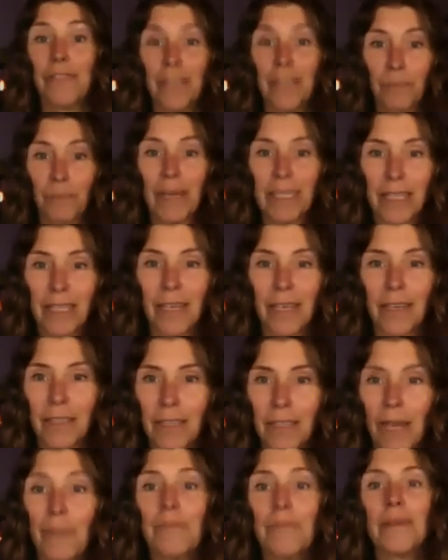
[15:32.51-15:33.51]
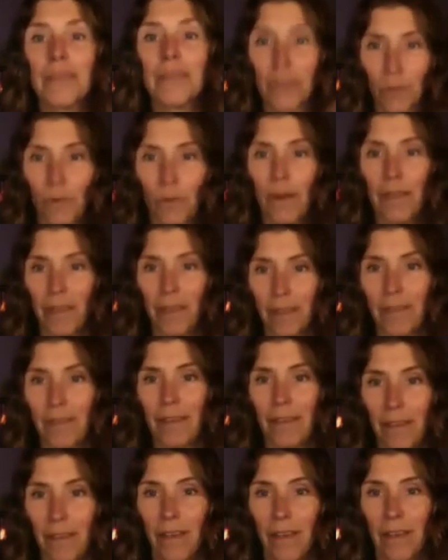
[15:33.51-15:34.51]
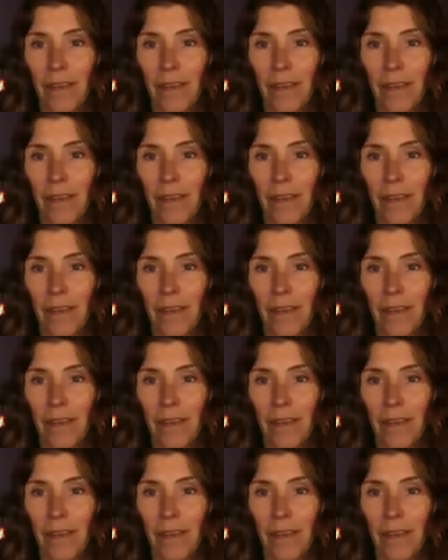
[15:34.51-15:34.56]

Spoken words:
that's messing us up is the one that's